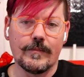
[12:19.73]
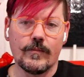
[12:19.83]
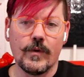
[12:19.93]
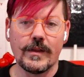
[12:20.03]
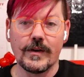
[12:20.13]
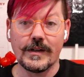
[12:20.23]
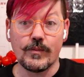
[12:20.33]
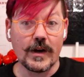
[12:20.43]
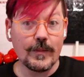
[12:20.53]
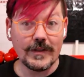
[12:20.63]
Whether it's
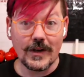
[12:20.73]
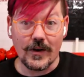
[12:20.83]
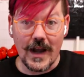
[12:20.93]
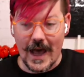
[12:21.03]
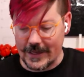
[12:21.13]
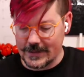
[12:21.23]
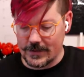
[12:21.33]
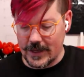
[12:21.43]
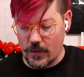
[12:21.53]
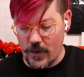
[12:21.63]
brick building or not,
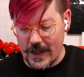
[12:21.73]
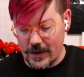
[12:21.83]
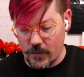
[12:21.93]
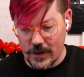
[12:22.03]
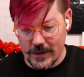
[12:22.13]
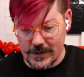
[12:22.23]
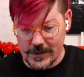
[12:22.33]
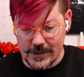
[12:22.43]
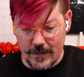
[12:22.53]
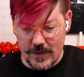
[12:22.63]
like what was
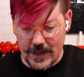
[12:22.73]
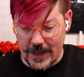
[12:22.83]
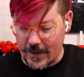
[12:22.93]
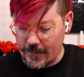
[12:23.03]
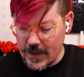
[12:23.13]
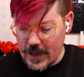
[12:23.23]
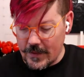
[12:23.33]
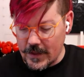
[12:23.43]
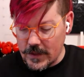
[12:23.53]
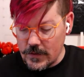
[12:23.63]
something
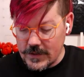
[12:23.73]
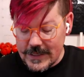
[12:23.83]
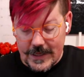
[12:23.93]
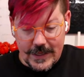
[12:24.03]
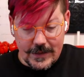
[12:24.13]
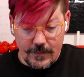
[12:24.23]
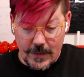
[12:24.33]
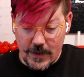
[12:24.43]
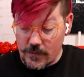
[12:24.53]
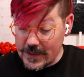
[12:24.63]
that you did
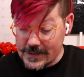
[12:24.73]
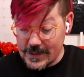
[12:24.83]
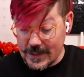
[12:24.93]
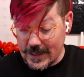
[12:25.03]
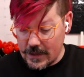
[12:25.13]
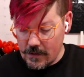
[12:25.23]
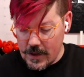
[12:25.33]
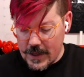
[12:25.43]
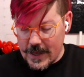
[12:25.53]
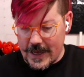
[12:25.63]
maybe recently,
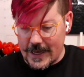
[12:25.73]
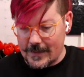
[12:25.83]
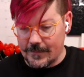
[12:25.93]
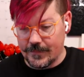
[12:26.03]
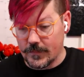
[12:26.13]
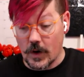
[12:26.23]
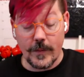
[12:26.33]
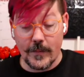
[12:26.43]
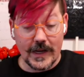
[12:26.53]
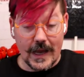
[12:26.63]
or
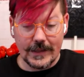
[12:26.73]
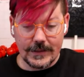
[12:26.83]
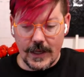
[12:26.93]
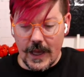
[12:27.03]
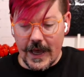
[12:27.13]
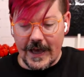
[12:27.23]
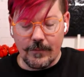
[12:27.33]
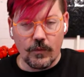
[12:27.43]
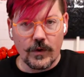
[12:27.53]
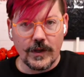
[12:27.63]
maybe not,
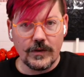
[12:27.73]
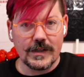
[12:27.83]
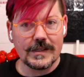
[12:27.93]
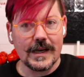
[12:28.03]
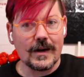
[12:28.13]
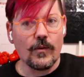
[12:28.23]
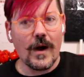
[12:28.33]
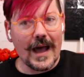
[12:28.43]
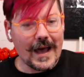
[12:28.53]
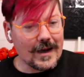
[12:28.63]
where you just thought,
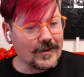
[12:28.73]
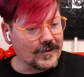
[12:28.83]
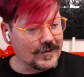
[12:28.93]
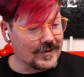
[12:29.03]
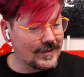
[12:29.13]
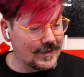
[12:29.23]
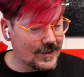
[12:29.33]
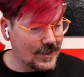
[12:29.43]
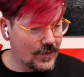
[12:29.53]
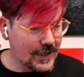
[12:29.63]
wow,
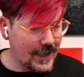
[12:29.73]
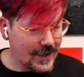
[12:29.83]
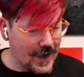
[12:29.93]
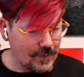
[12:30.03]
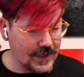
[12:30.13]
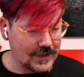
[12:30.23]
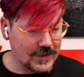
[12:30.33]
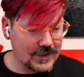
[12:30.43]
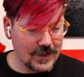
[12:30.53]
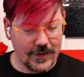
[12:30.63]
look what I
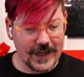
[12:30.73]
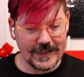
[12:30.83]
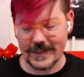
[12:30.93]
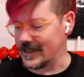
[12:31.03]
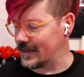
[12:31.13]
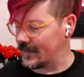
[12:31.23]
accomplished, look what I did.